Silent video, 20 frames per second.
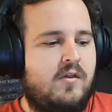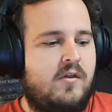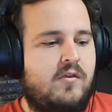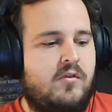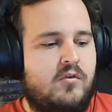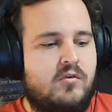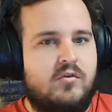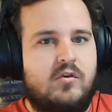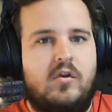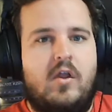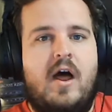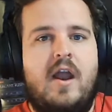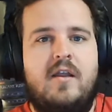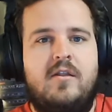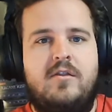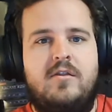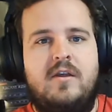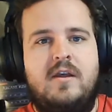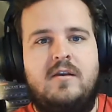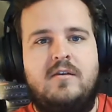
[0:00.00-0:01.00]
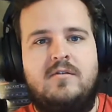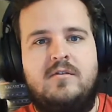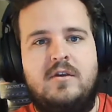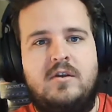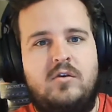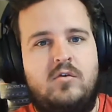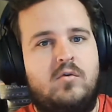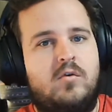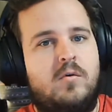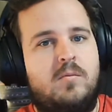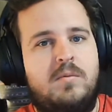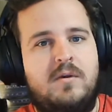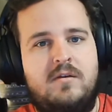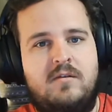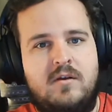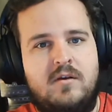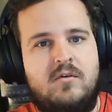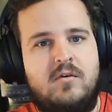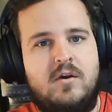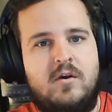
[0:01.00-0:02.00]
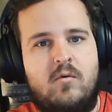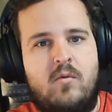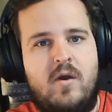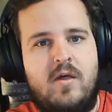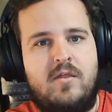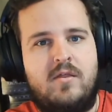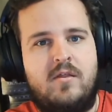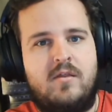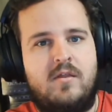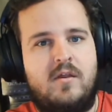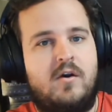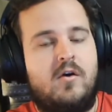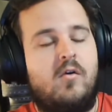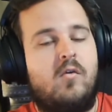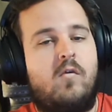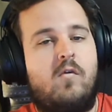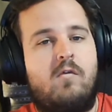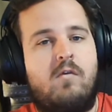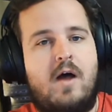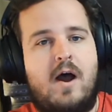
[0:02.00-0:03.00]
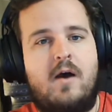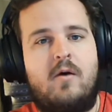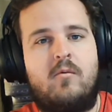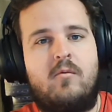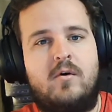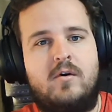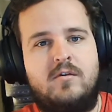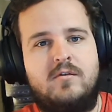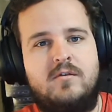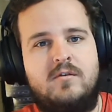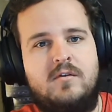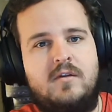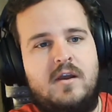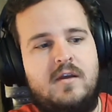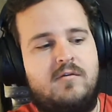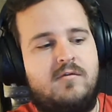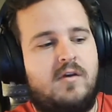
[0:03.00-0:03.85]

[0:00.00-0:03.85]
there's a lot of things that you could be dealing with that are a lot worse in life.